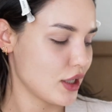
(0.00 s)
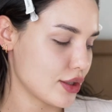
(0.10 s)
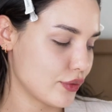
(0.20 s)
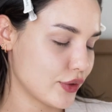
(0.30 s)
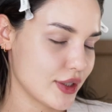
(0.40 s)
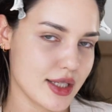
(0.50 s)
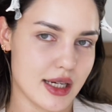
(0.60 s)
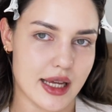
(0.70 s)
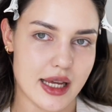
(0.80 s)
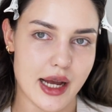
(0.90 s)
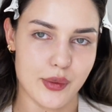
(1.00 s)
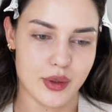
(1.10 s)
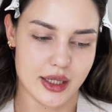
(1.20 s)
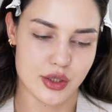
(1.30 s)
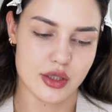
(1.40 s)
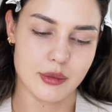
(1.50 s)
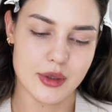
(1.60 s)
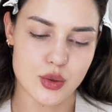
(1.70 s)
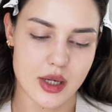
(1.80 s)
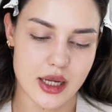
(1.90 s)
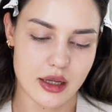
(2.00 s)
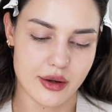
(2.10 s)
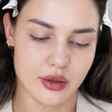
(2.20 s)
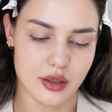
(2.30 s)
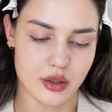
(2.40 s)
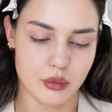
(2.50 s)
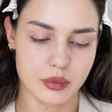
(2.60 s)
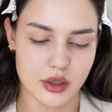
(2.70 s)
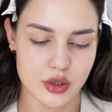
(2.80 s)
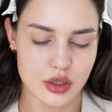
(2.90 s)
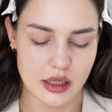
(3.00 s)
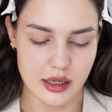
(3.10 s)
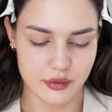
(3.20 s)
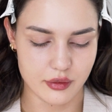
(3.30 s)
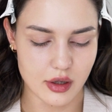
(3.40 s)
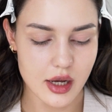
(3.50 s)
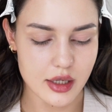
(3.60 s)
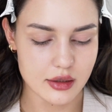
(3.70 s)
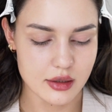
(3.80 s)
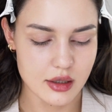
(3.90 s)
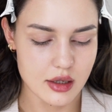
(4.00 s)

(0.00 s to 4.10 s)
So for today, I will actually be trying out a new blush that I've got.